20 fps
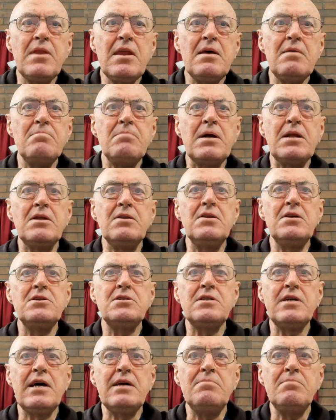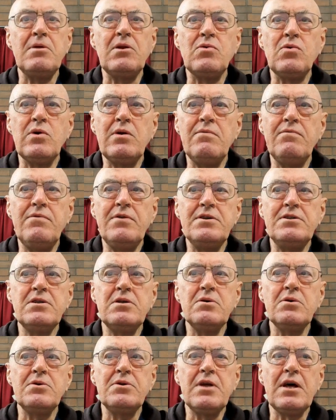But in this state between
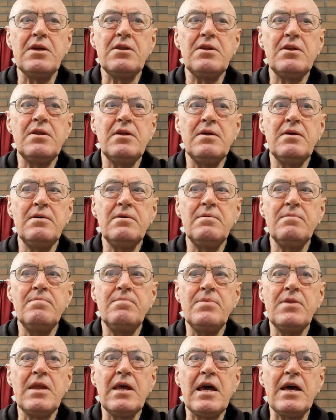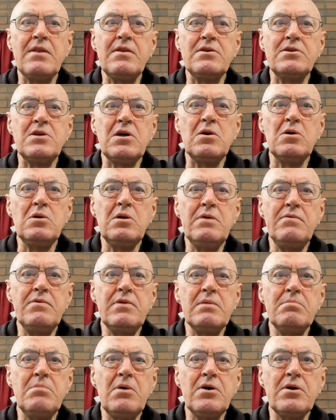physical death and the soul leaving the
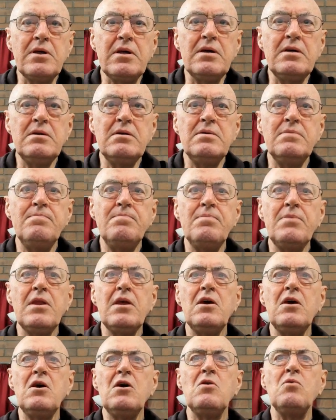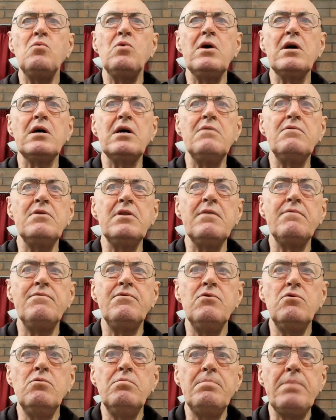body, we are given the
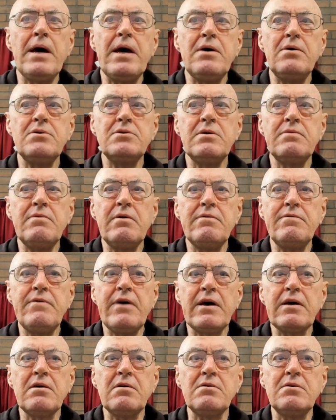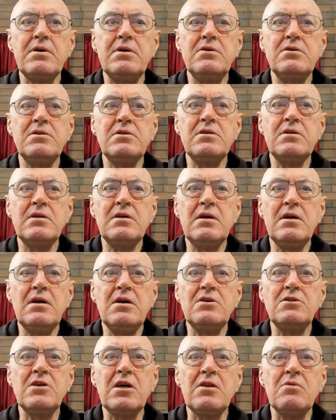full powers of our faculties
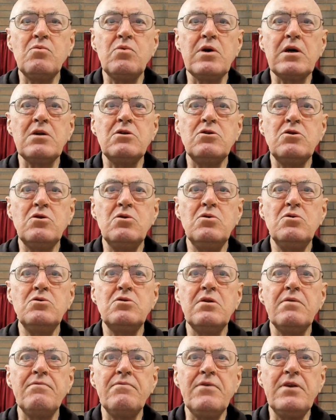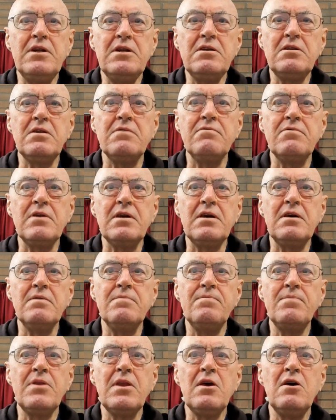so that we can choose definitively
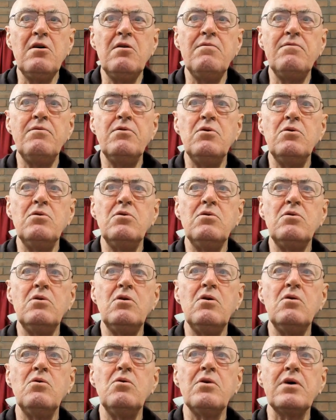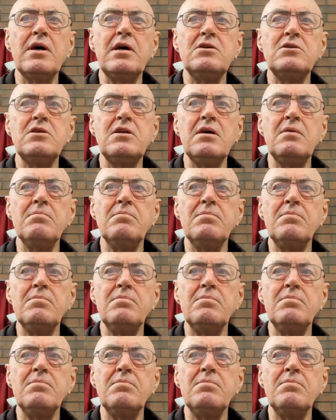for or against him.